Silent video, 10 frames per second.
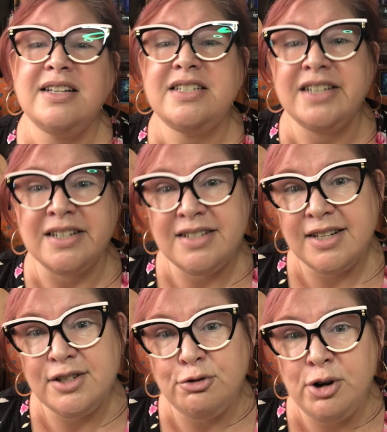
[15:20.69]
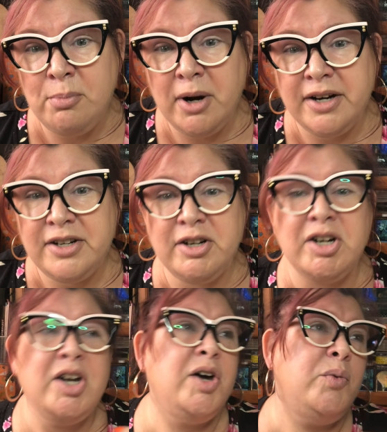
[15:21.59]
just as a
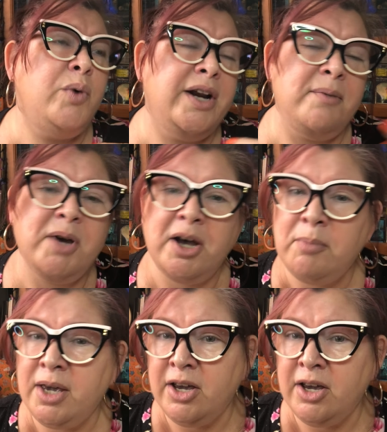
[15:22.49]
reminder when I'm coming